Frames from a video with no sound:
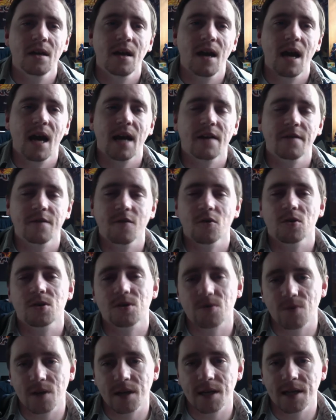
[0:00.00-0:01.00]

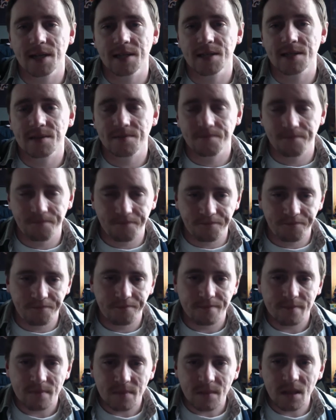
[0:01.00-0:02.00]
anniversaries.
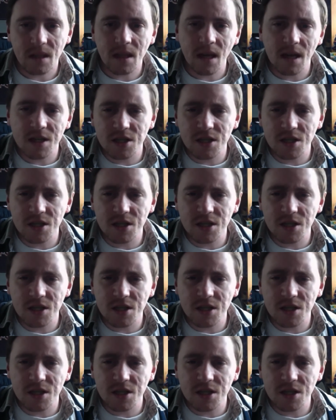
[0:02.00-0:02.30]
and